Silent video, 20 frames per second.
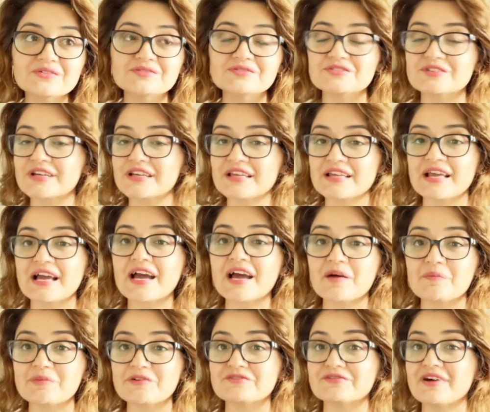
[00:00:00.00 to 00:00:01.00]
drinking a
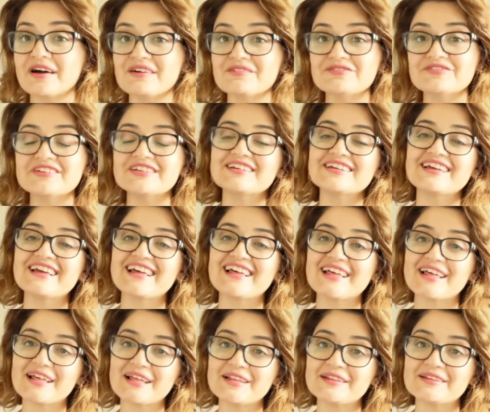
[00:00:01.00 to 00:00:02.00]
cup of coffee,
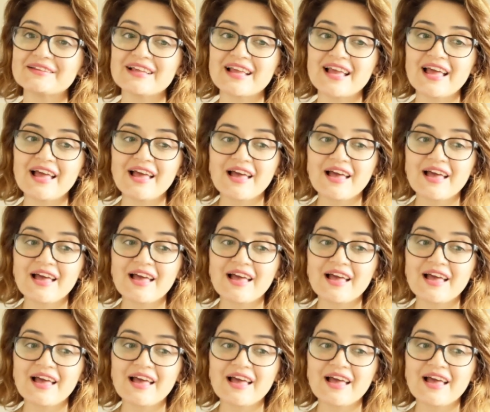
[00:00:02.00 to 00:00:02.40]
and